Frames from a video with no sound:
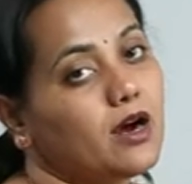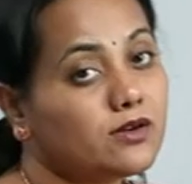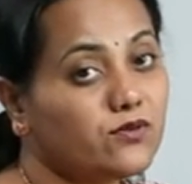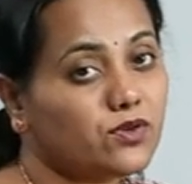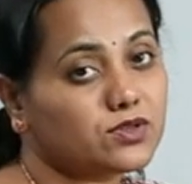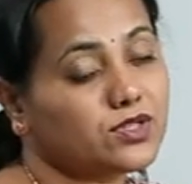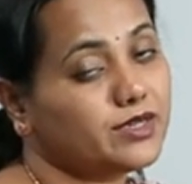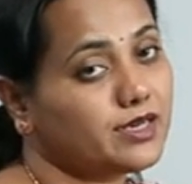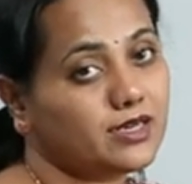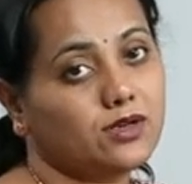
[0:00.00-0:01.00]

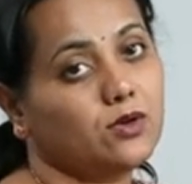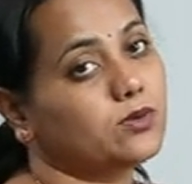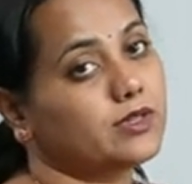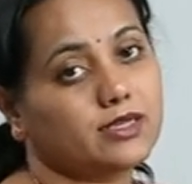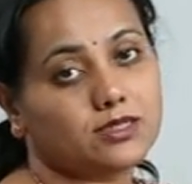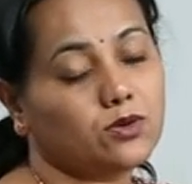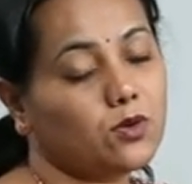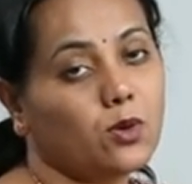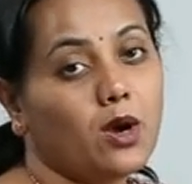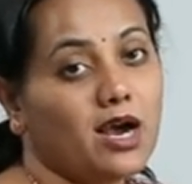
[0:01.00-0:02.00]
Unfortunately, no. There is
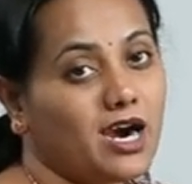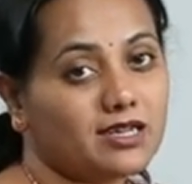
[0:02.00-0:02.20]
no